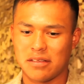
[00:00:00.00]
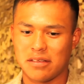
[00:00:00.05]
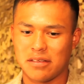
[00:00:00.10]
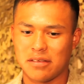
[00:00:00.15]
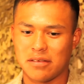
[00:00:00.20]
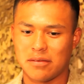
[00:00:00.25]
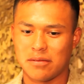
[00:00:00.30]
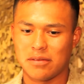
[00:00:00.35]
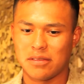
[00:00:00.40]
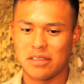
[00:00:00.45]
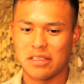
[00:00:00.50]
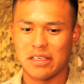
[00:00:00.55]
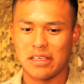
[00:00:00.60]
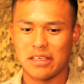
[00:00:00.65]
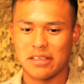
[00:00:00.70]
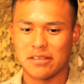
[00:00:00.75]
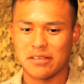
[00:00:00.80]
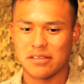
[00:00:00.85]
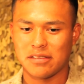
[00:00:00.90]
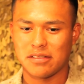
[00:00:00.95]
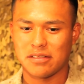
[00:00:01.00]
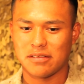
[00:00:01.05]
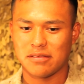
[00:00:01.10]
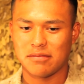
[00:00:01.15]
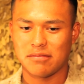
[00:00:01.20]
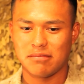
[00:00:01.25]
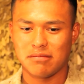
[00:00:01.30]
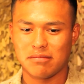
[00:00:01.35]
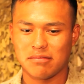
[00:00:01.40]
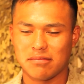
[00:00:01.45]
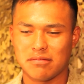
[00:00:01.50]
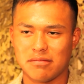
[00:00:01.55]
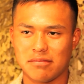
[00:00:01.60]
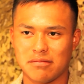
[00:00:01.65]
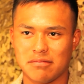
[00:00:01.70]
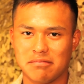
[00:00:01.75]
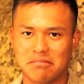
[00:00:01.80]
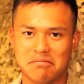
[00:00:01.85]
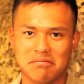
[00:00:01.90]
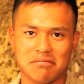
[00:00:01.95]
you know, one day I was
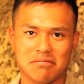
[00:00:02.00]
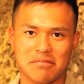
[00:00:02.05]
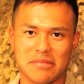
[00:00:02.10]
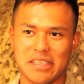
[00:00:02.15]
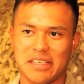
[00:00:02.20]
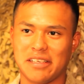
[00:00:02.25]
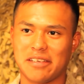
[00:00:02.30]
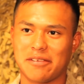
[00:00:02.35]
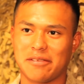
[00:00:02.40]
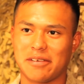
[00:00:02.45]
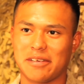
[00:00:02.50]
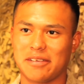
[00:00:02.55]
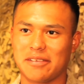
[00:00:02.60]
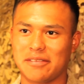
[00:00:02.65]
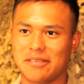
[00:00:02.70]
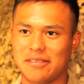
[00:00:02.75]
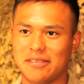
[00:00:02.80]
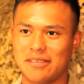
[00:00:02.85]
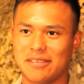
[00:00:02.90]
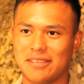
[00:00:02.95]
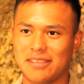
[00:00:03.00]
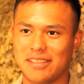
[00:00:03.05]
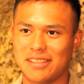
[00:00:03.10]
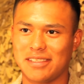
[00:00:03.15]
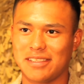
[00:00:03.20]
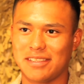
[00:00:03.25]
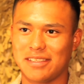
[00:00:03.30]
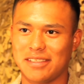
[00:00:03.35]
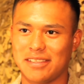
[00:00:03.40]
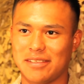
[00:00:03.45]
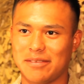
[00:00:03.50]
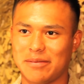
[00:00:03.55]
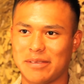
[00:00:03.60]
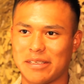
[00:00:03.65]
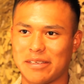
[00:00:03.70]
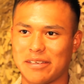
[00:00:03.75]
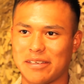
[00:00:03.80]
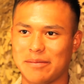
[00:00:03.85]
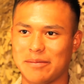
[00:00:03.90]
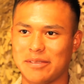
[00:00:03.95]
digging around in uh, my
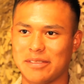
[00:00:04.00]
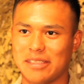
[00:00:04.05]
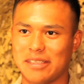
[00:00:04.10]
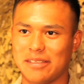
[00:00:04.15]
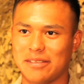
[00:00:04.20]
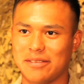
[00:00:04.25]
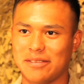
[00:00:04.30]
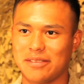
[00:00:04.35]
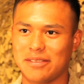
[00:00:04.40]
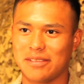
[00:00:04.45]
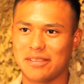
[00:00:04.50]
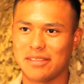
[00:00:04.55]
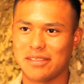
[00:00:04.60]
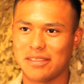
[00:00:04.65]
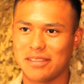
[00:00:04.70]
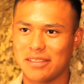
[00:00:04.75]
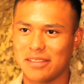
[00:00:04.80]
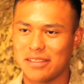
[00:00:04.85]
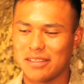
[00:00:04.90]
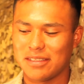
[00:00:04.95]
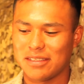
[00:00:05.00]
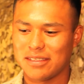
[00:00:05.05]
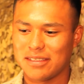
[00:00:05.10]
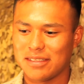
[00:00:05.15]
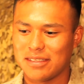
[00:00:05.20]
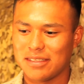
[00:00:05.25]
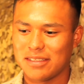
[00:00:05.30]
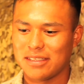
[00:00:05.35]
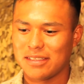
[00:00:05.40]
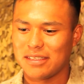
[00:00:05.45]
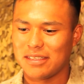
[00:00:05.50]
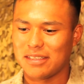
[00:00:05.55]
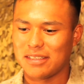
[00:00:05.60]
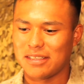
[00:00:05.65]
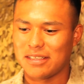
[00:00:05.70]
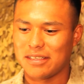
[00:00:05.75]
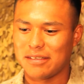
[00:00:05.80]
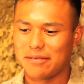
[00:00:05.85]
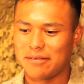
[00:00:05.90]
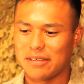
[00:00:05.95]
grandma's house, and
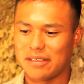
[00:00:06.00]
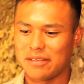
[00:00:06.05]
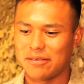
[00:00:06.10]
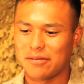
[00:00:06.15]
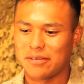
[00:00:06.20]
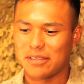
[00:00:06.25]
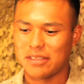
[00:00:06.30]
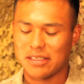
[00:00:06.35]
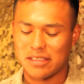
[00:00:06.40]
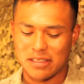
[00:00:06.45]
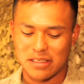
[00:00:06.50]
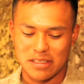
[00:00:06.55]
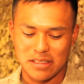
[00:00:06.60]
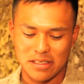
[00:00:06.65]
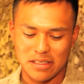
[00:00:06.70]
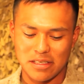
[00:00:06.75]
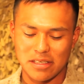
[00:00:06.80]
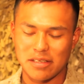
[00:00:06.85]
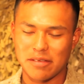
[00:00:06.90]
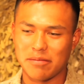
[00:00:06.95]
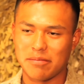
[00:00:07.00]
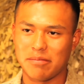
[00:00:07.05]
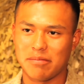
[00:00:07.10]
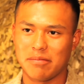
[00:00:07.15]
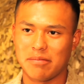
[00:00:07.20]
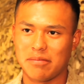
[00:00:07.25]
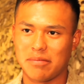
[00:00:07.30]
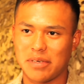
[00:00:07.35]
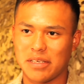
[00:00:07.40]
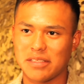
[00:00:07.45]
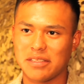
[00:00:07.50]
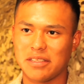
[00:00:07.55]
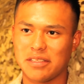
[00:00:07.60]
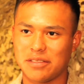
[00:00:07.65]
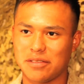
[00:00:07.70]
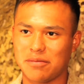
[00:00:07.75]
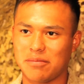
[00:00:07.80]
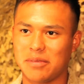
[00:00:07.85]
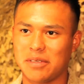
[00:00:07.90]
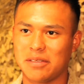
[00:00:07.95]
I found one of the uh,
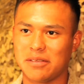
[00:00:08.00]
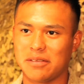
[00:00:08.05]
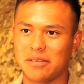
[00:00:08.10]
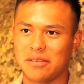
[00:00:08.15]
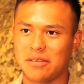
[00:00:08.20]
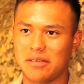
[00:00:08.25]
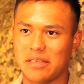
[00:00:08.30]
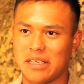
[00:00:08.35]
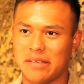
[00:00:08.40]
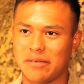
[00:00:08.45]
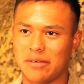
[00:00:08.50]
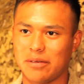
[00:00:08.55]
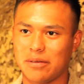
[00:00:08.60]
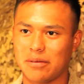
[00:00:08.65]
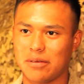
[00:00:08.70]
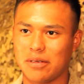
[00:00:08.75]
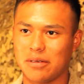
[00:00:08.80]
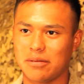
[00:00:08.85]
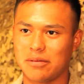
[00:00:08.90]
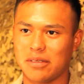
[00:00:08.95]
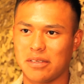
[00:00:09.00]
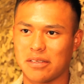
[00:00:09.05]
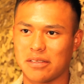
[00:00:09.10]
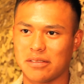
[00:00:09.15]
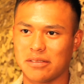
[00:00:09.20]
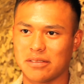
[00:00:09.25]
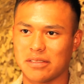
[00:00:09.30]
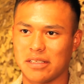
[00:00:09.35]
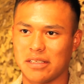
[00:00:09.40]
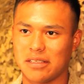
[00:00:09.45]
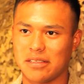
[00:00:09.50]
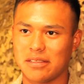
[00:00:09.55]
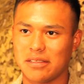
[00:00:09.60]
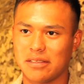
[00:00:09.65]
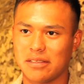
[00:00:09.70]
presidential medals the Navajo code talkers got.